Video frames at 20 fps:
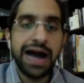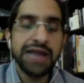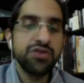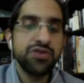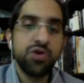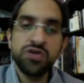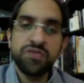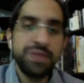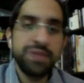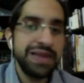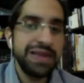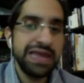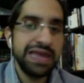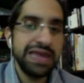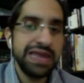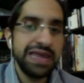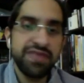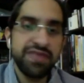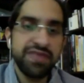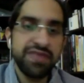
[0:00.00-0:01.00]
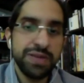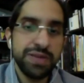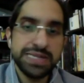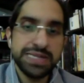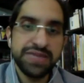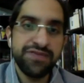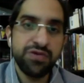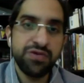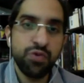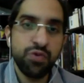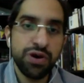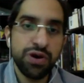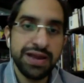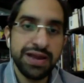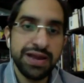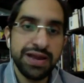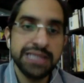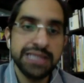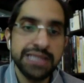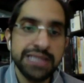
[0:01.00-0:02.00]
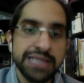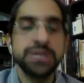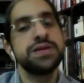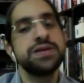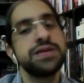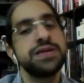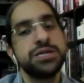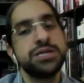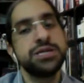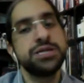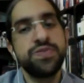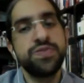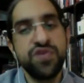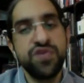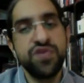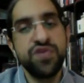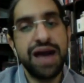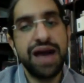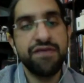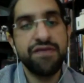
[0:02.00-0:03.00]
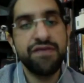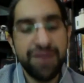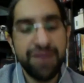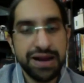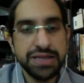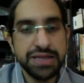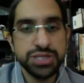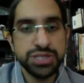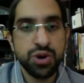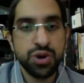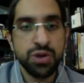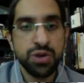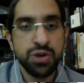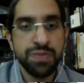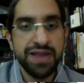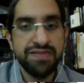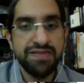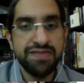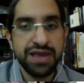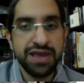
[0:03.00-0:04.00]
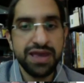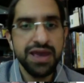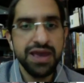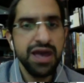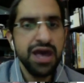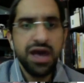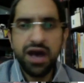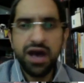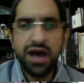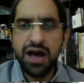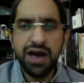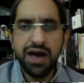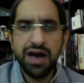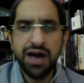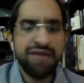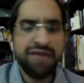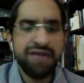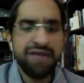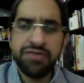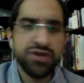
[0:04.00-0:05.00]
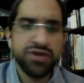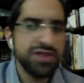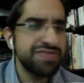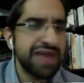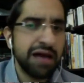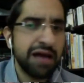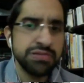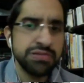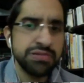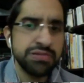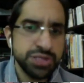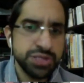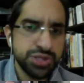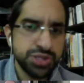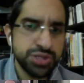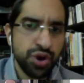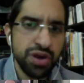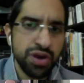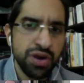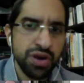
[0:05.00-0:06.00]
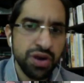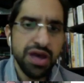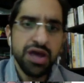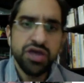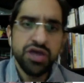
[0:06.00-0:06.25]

don't believe that there will be civil war in Egypt. In Egypt, you have a very strong military, 500,000 strong.